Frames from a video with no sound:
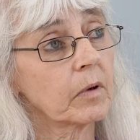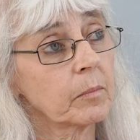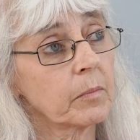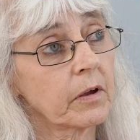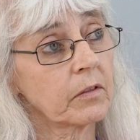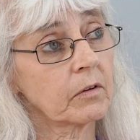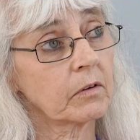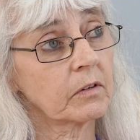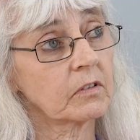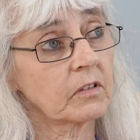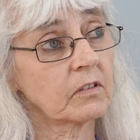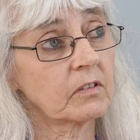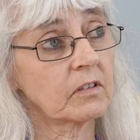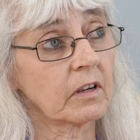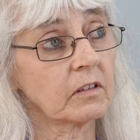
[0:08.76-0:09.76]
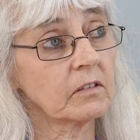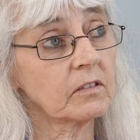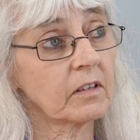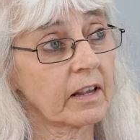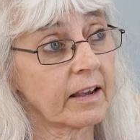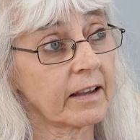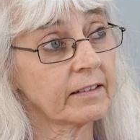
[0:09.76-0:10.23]
My mother is Estelle,
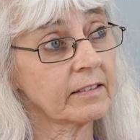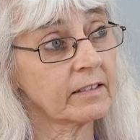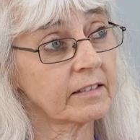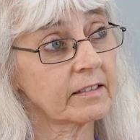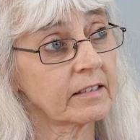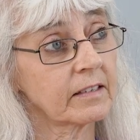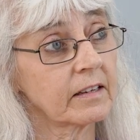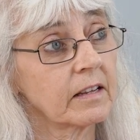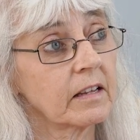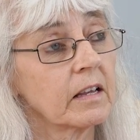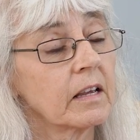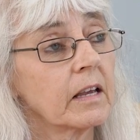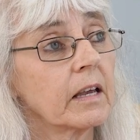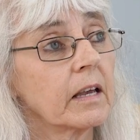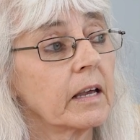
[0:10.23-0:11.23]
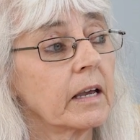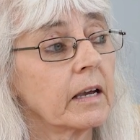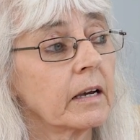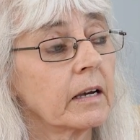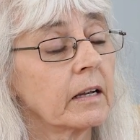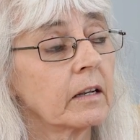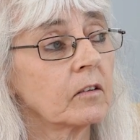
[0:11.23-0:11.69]

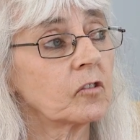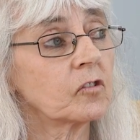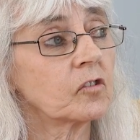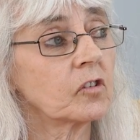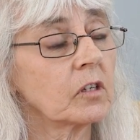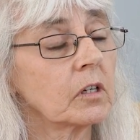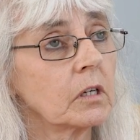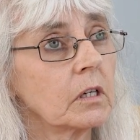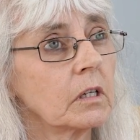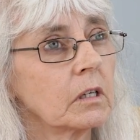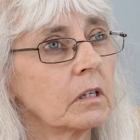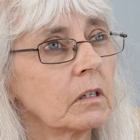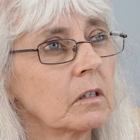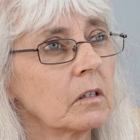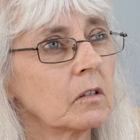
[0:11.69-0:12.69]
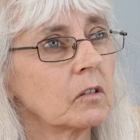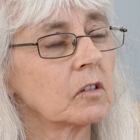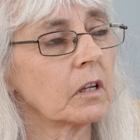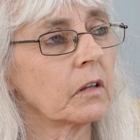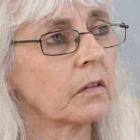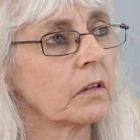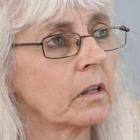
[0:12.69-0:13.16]
and she is
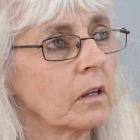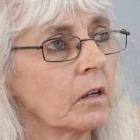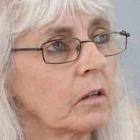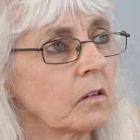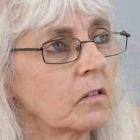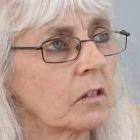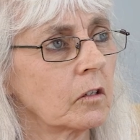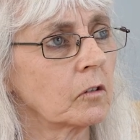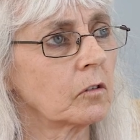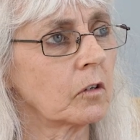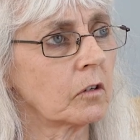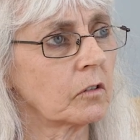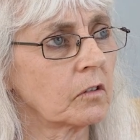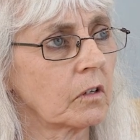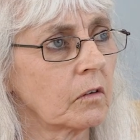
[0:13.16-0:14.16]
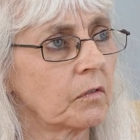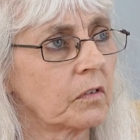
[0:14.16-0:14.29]
in the skilled nursing